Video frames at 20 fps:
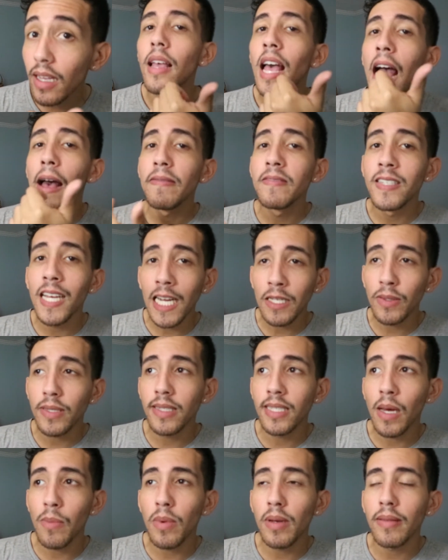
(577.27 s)
to have sex
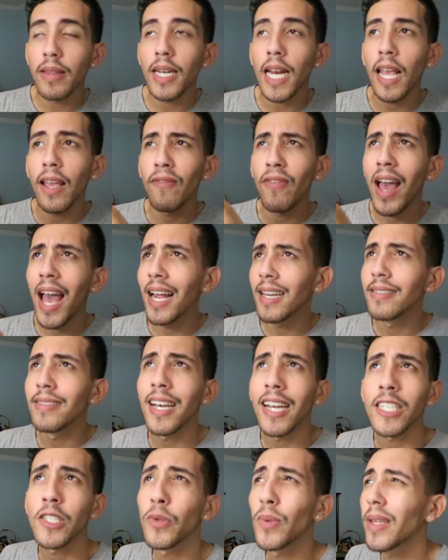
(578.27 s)
with someone that I've had
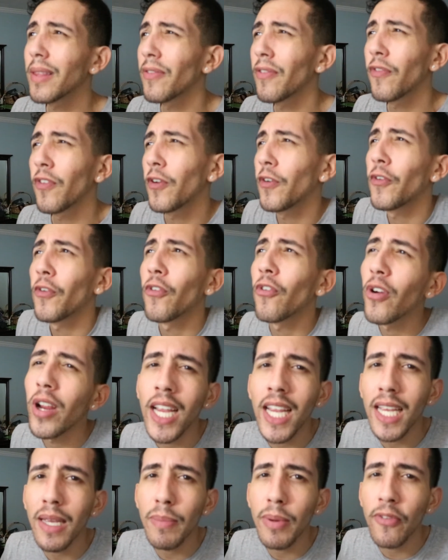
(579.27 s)
sex with for
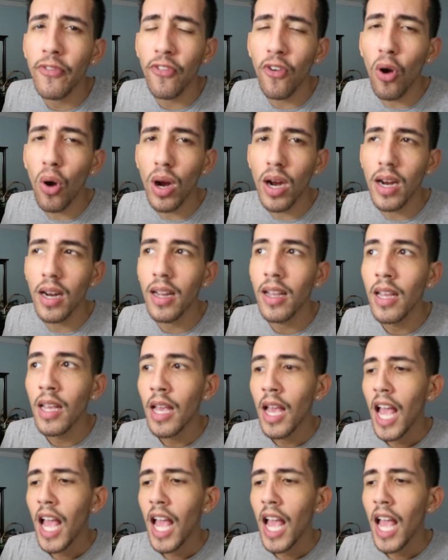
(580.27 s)
free before,